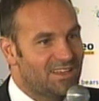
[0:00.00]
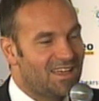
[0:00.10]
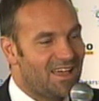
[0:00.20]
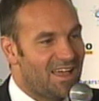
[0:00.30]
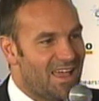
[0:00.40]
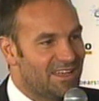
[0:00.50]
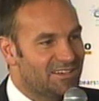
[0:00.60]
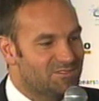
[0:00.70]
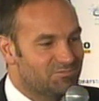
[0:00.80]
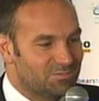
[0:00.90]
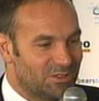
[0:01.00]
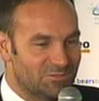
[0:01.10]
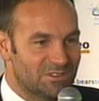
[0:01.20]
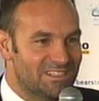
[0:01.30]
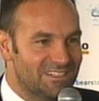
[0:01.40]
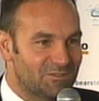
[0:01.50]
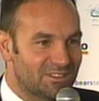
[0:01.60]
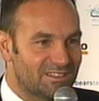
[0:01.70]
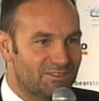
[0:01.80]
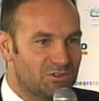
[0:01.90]
And, you know, we'll see what
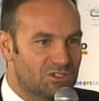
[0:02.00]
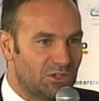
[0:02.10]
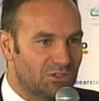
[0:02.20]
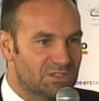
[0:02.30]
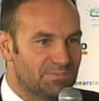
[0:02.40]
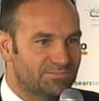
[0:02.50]
the future holds.